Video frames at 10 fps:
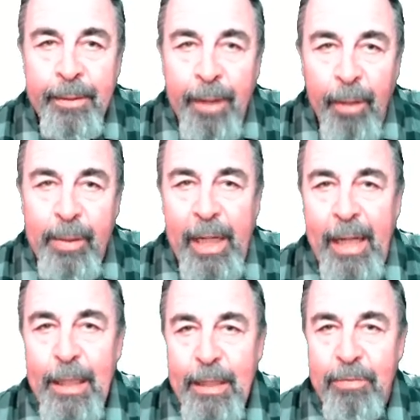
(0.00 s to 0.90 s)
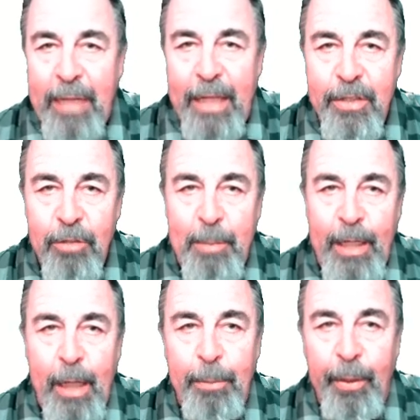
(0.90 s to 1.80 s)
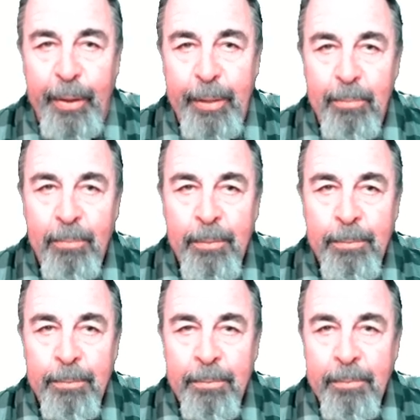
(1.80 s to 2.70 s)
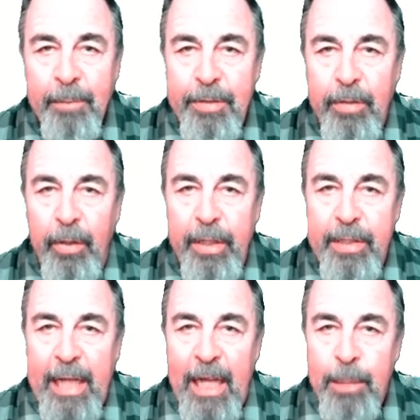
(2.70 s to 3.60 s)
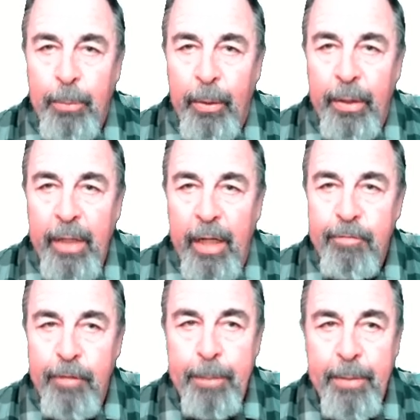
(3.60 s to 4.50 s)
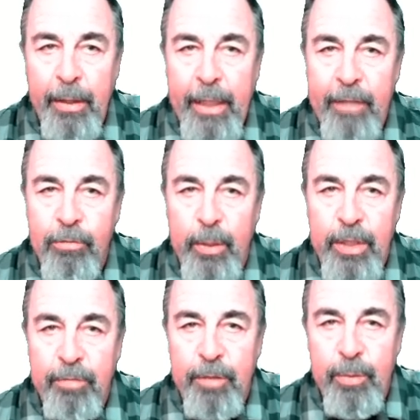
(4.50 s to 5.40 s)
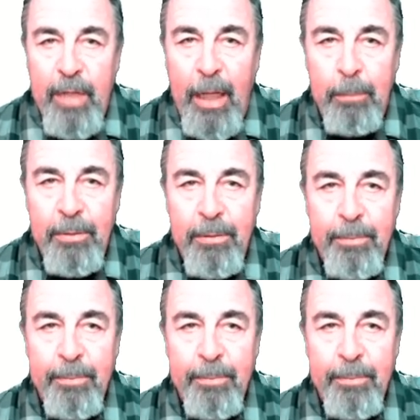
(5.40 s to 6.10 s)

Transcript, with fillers: Okay, the sketch has been uploaded. Let's go to the dashboard and flip the light switch a few times.